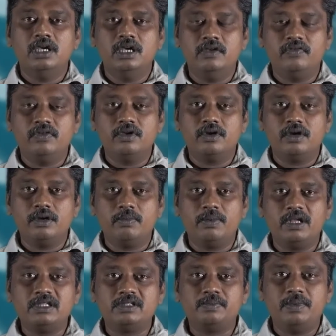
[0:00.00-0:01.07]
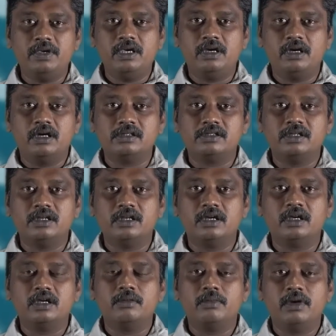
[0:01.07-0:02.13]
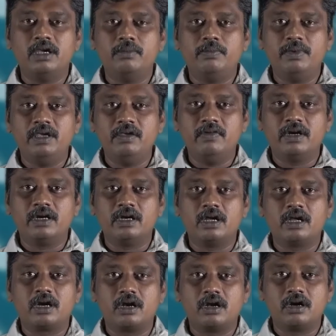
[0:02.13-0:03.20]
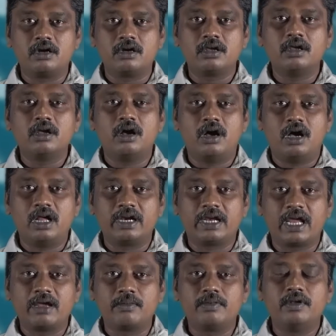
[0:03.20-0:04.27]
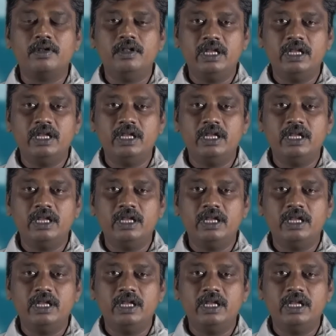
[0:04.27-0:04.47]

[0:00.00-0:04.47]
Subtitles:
If you replace P cos theta by P vector dot R cap,